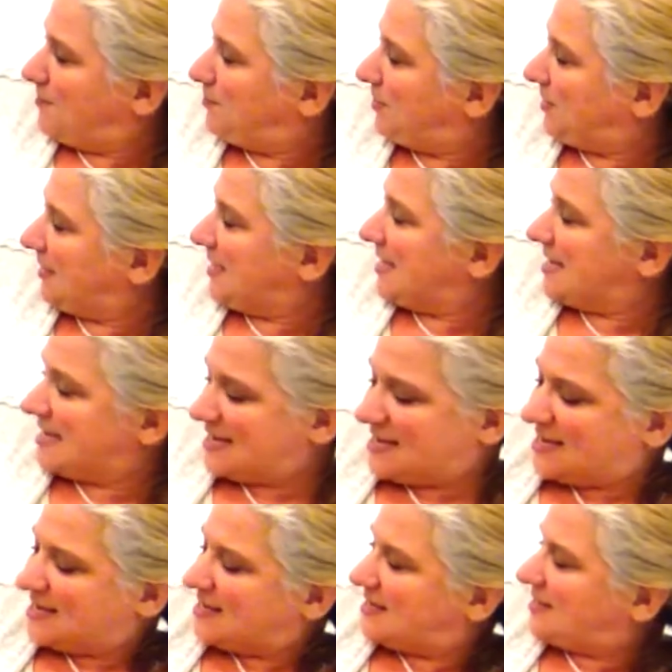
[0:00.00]

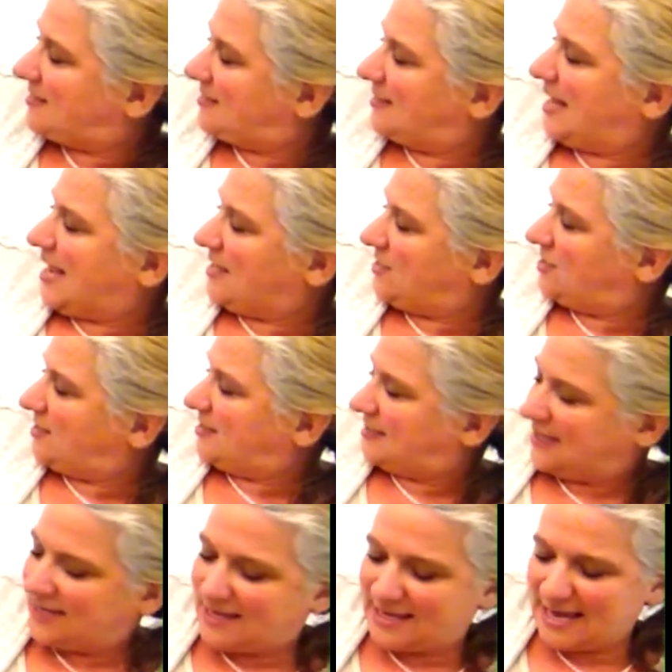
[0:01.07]
Please catch us
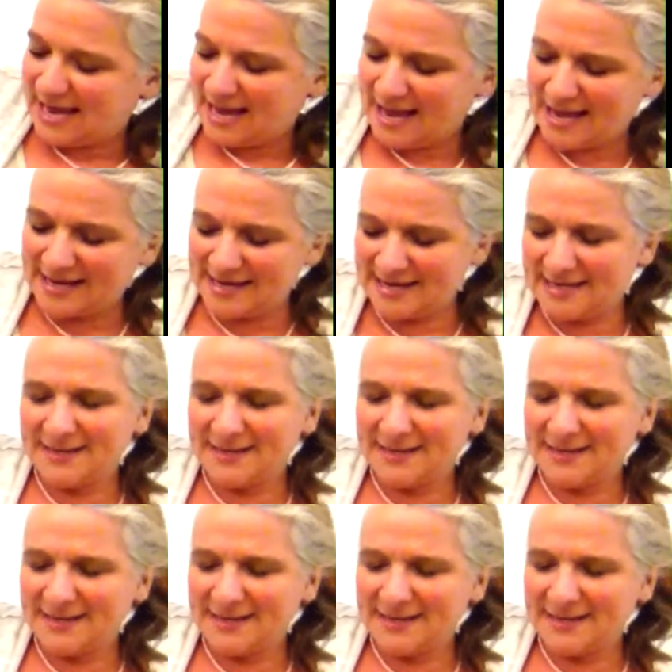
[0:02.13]
again.